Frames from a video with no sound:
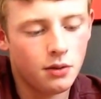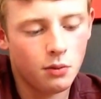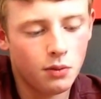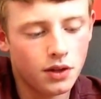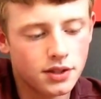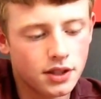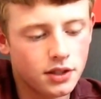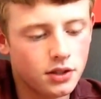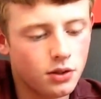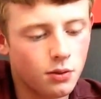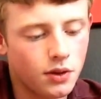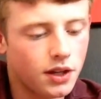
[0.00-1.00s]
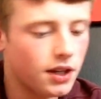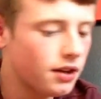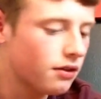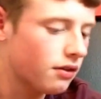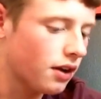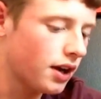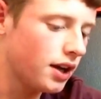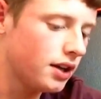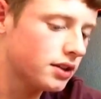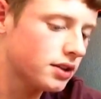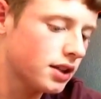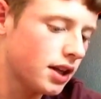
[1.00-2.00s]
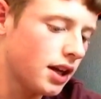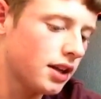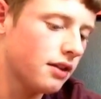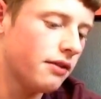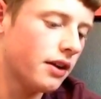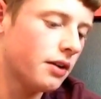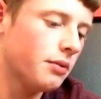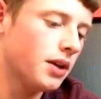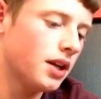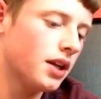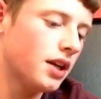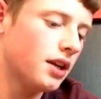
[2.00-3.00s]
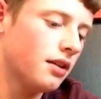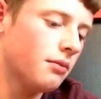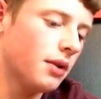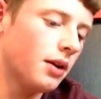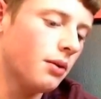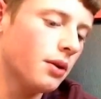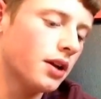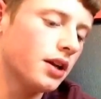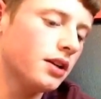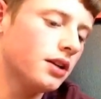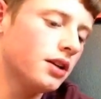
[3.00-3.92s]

wasn't doing it right at the very beginning of my orchid